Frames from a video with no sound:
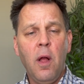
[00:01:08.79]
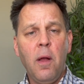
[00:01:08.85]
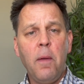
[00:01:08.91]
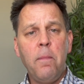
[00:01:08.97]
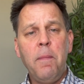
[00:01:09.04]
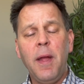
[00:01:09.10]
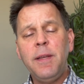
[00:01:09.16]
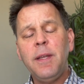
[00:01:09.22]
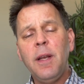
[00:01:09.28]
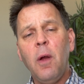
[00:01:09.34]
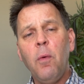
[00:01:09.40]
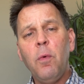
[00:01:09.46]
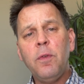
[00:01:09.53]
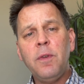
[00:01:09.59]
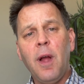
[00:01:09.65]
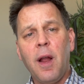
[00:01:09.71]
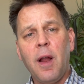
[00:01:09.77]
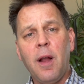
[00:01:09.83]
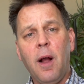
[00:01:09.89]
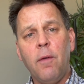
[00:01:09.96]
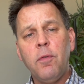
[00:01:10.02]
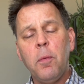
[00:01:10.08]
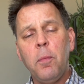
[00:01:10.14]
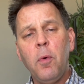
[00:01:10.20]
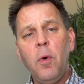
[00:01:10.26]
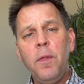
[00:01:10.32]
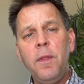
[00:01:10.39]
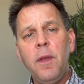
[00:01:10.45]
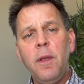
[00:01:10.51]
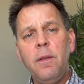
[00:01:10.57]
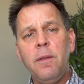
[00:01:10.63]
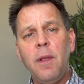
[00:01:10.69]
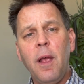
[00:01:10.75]
I mentioned I was not comfortable with
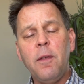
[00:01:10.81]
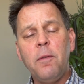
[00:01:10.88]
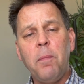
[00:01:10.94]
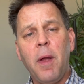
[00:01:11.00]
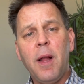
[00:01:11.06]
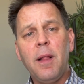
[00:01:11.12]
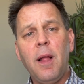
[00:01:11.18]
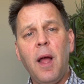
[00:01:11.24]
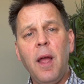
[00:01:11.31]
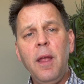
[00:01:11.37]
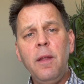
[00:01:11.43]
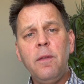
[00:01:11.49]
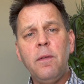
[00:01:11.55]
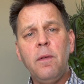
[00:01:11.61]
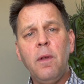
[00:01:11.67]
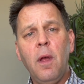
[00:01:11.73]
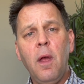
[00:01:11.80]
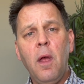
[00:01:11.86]
this as my clients